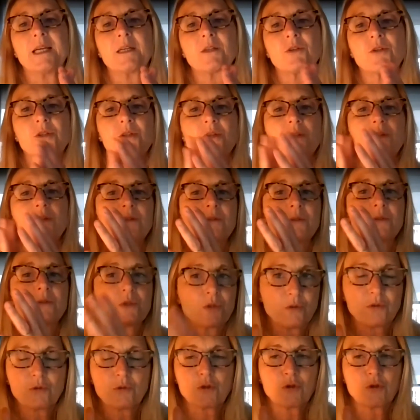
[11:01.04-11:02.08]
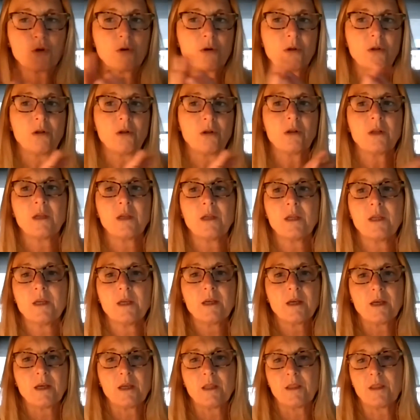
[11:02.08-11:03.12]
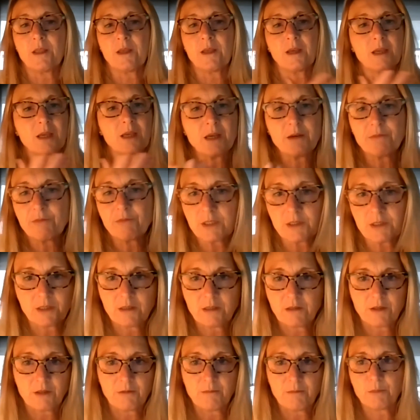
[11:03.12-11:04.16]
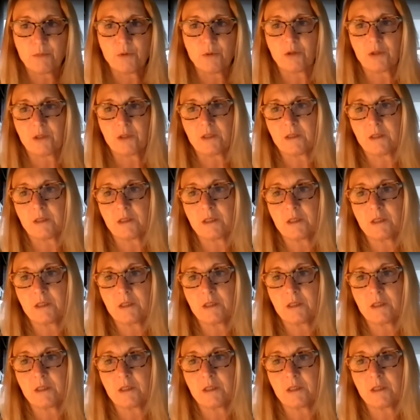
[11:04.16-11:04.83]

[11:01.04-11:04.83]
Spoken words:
actions, control. I think everything is important.